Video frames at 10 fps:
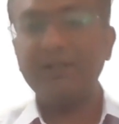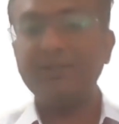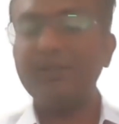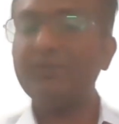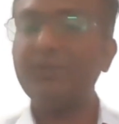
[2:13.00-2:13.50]

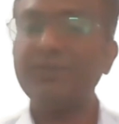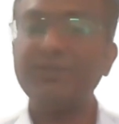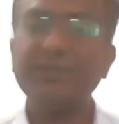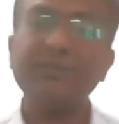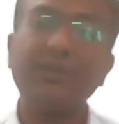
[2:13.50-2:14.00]

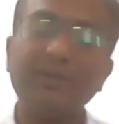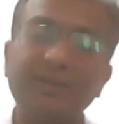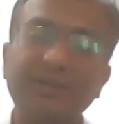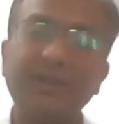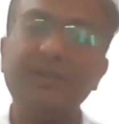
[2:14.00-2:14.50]
situations or
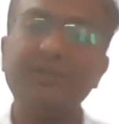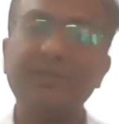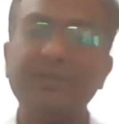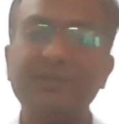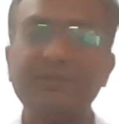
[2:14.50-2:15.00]
the
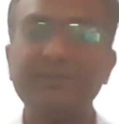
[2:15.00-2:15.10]
conditions.